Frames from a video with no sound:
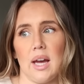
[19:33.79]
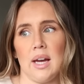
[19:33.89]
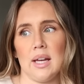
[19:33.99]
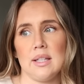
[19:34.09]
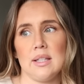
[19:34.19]

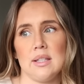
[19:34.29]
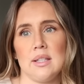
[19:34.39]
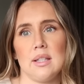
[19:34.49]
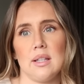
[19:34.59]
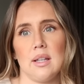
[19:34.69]
and
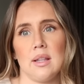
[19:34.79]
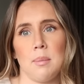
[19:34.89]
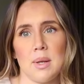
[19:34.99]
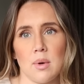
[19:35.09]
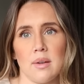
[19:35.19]
the
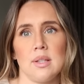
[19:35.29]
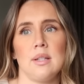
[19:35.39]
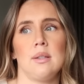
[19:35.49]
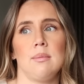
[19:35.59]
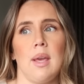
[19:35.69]
midwife
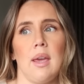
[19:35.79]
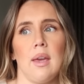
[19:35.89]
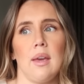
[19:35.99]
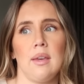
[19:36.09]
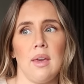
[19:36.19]
said to
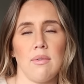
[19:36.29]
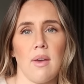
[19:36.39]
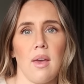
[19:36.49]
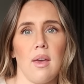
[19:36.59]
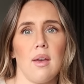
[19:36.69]
me, give
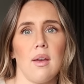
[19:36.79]
it